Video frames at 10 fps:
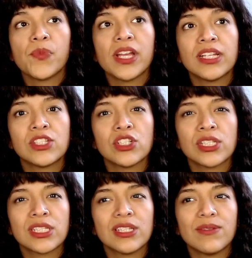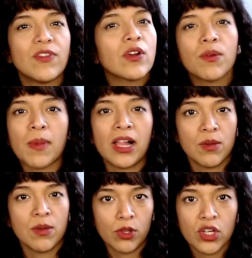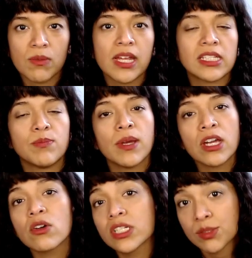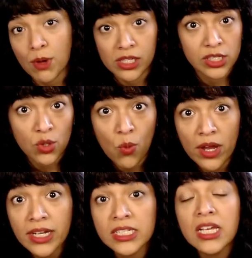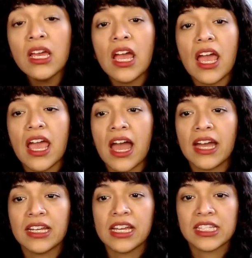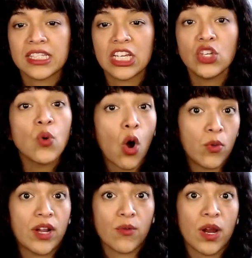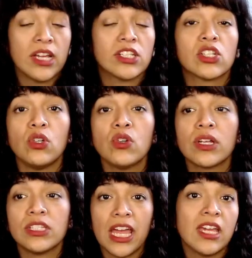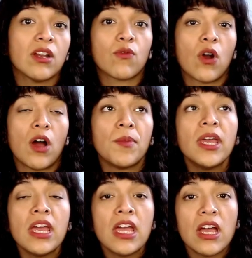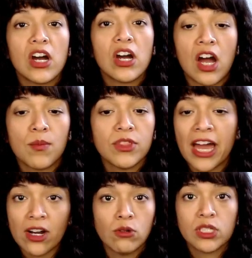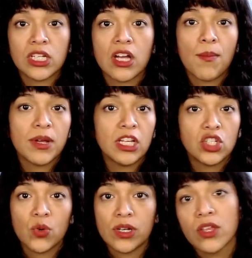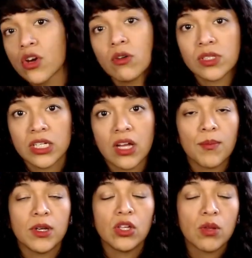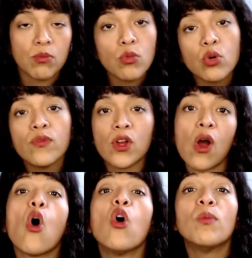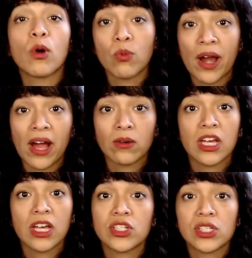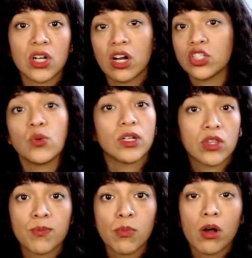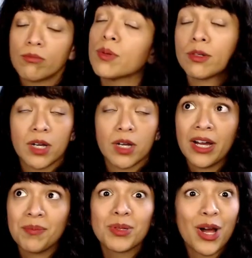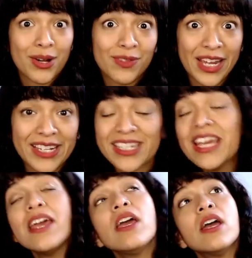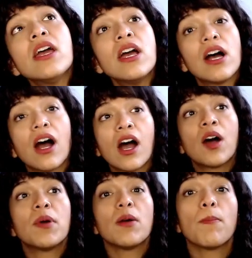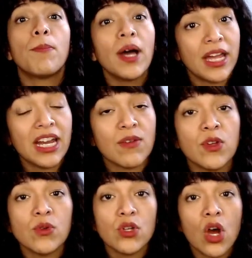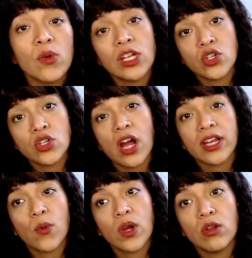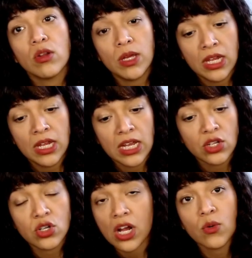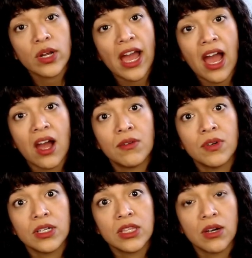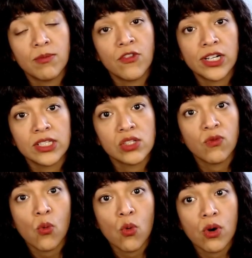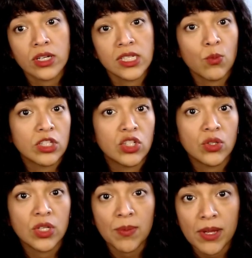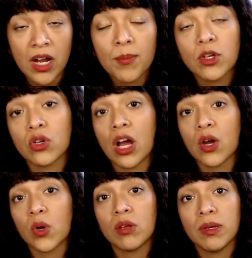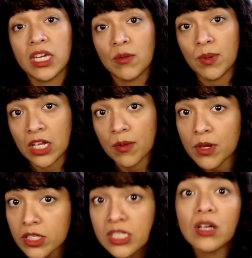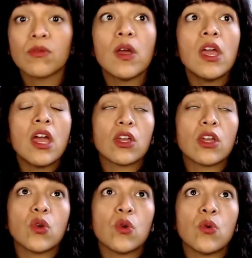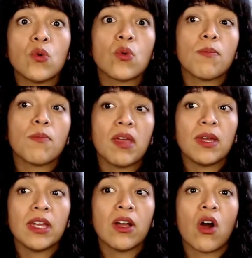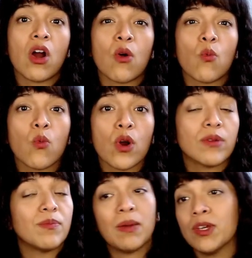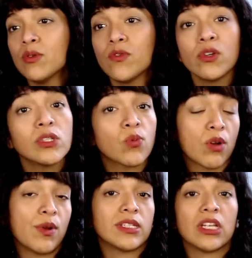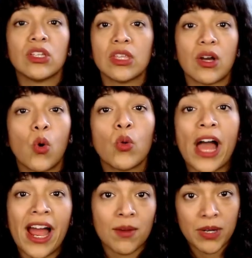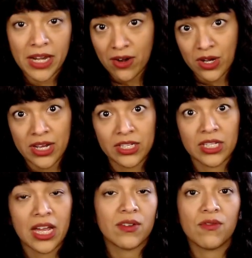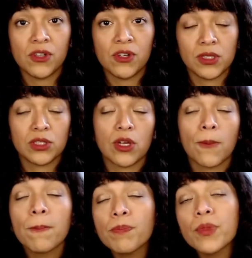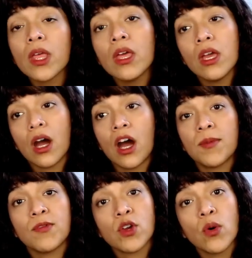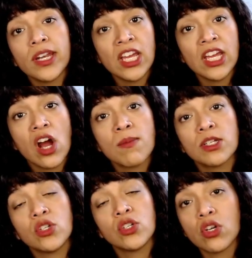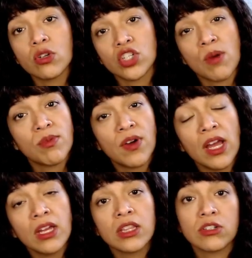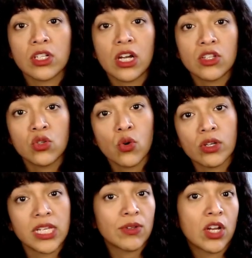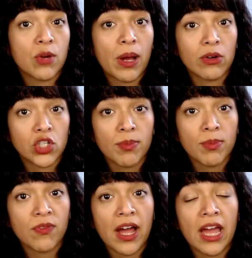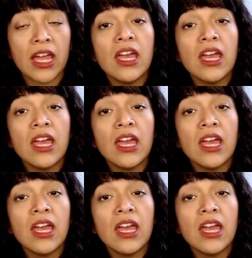It's just very malleable. You can make it as big or as small as you want it, and you own it, right? So you can take it from that hosting company to another hosting company. You can move your home around and just onto another plot of land. But if you know that you're not going to have the funds for someone to keep it up, you're not going to be keeping it up yourself. Maybe you've used WordPress and the whole admin area is kind of confusing to you. If you're going e-commerce, you could go to Shopify. There's a lot of tutorials out there about Shopify.